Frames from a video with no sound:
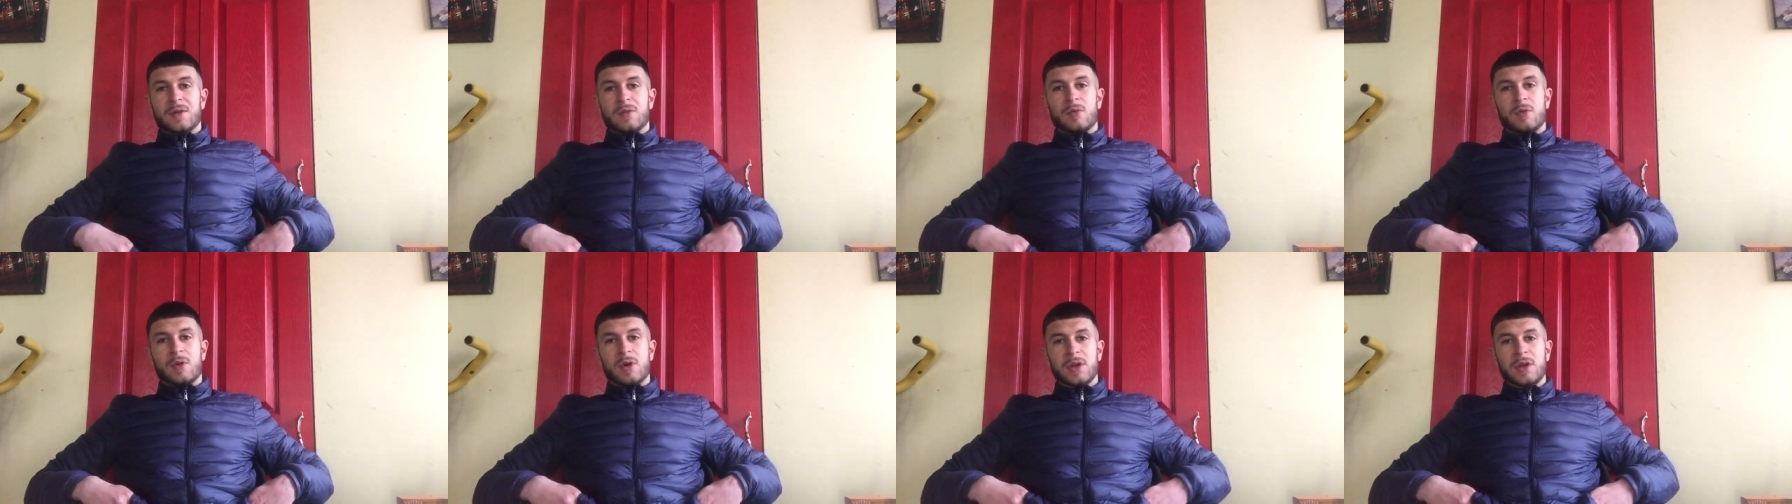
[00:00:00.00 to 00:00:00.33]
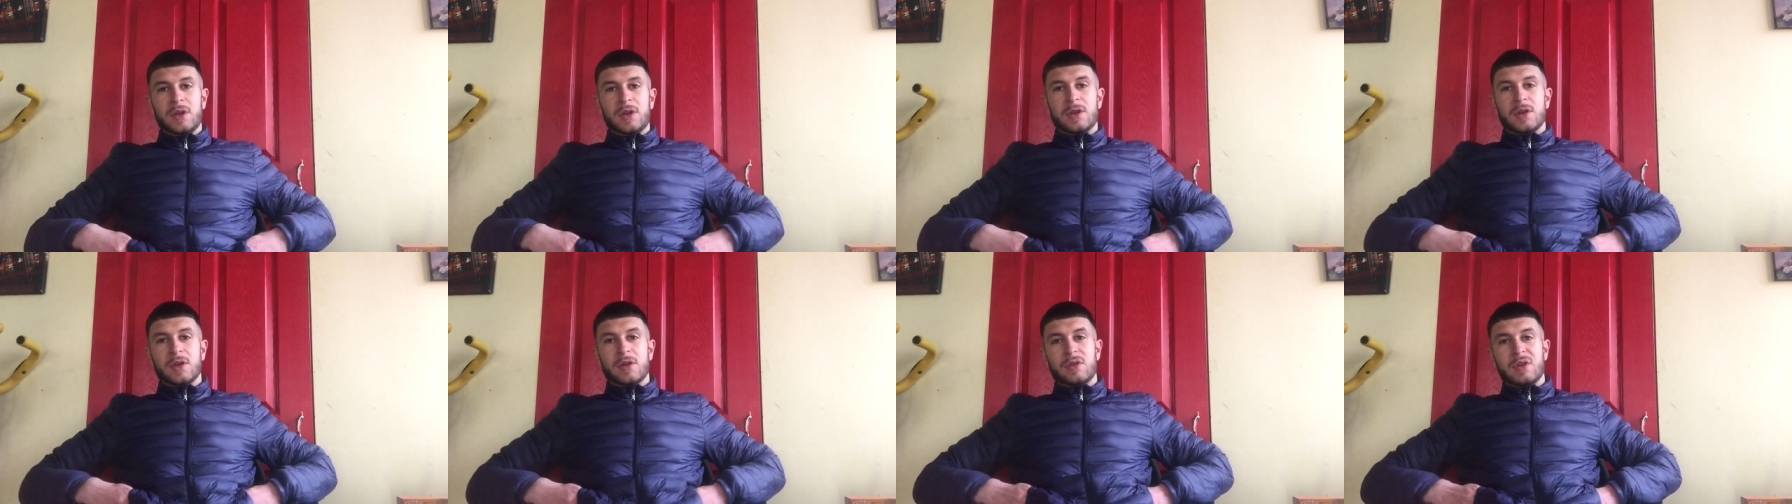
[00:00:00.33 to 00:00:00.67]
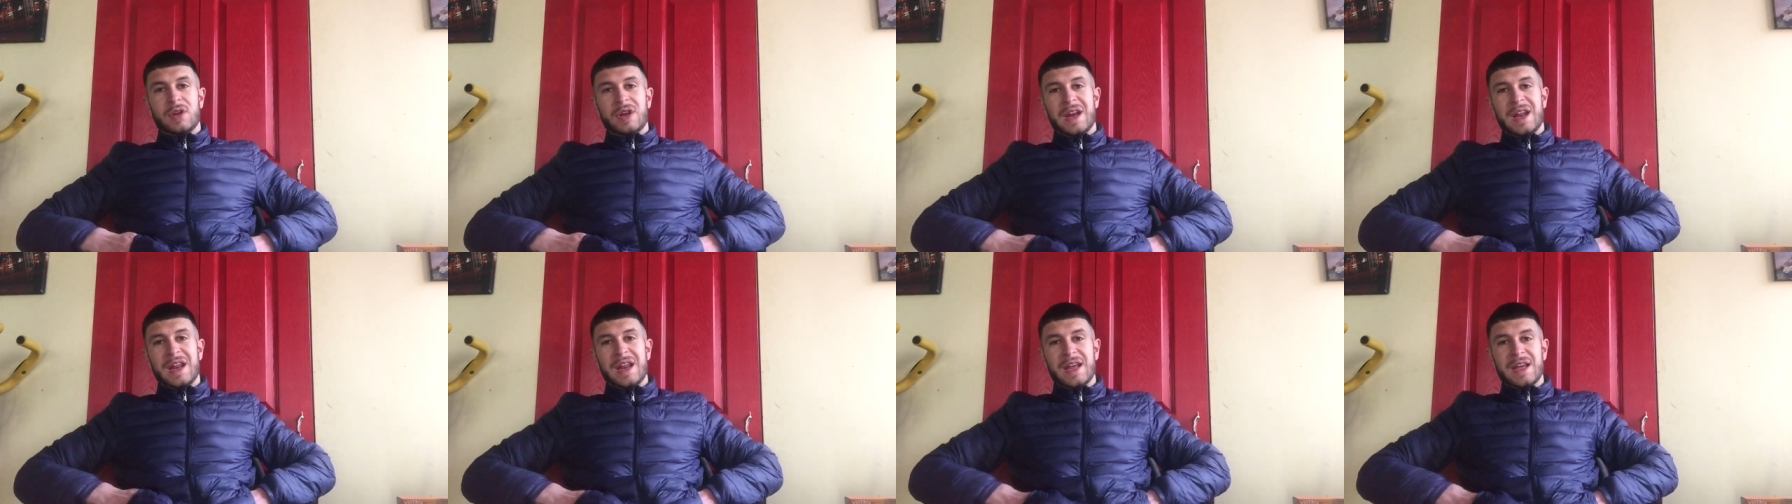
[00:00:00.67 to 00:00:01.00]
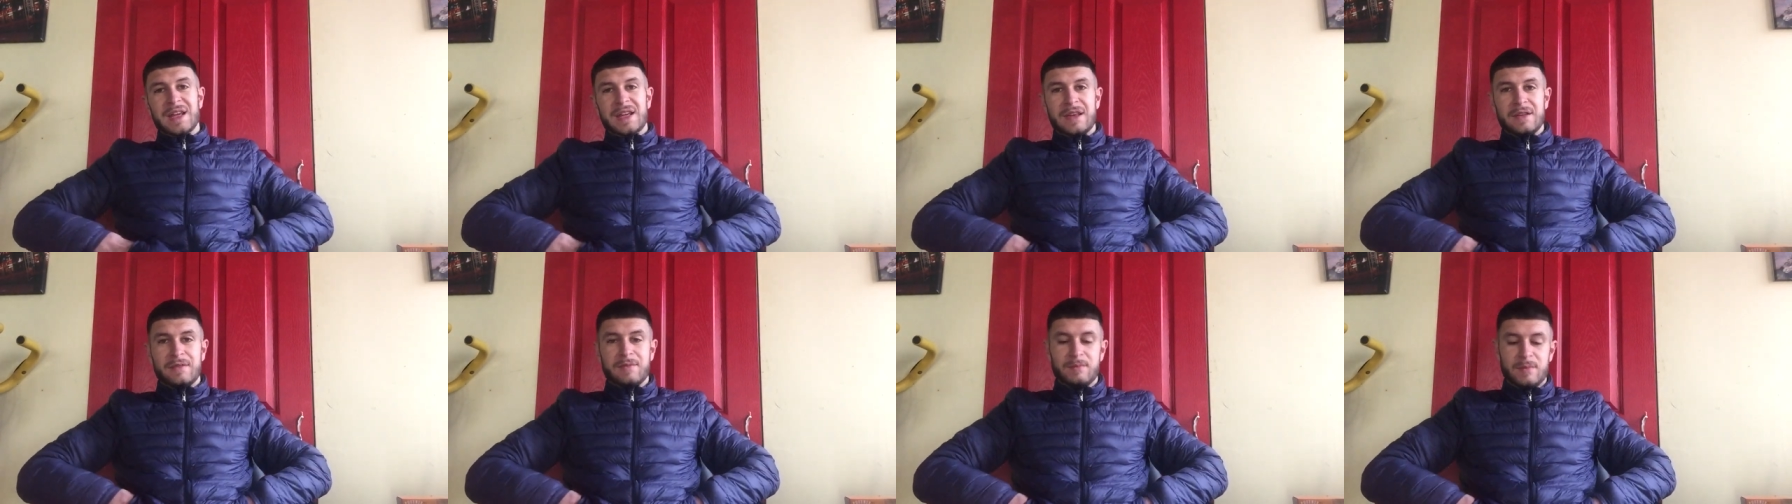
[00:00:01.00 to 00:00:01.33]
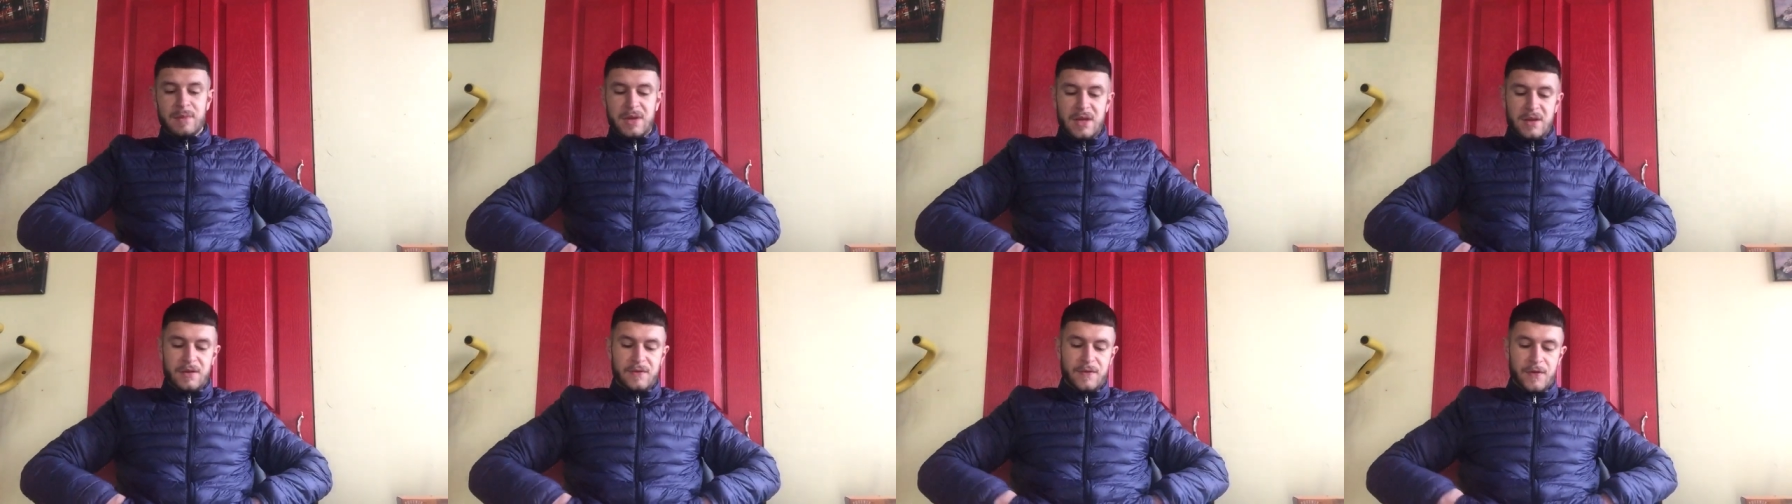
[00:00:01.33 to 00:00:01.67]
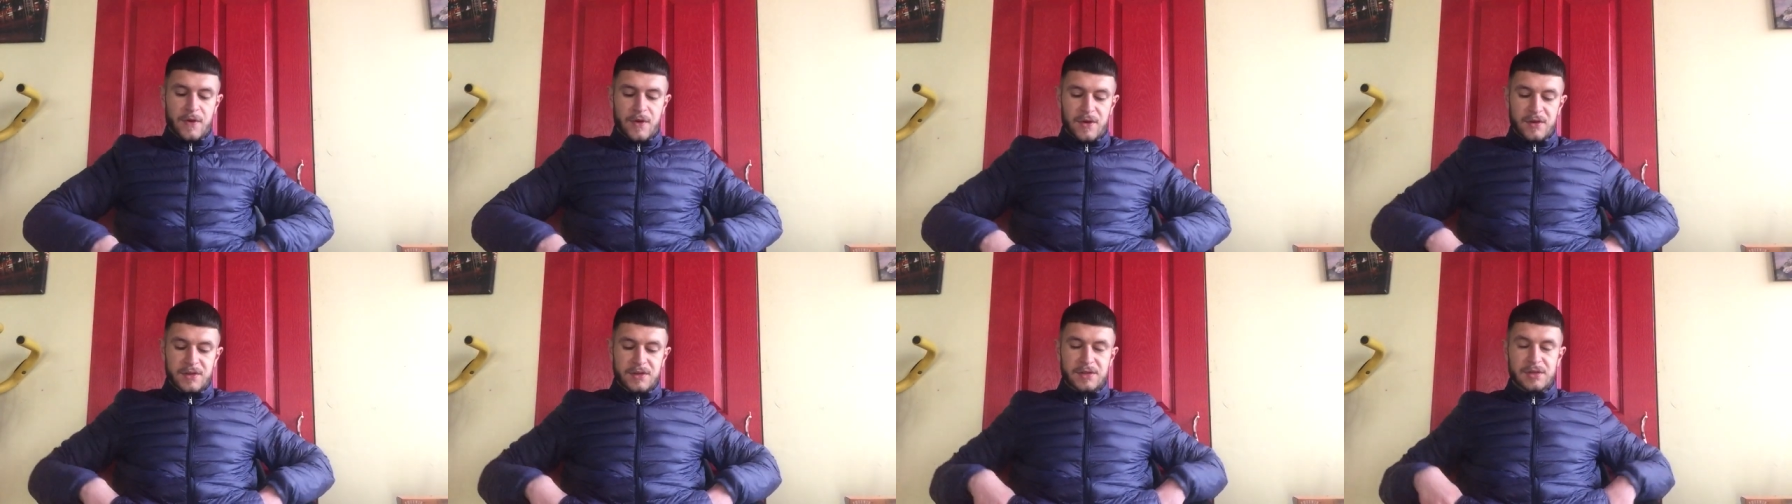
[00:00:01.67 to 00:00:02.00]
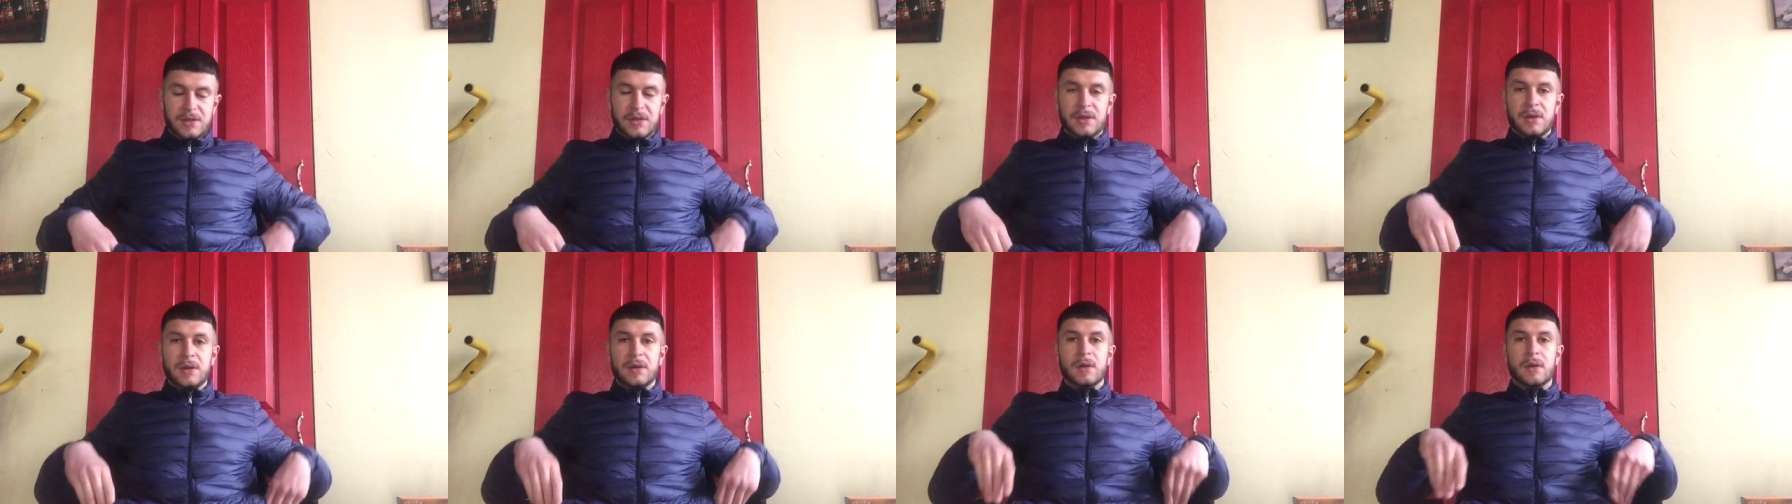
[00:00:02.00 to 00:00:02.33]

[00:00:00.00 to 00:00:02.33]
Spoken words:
what are you doing here giving me advice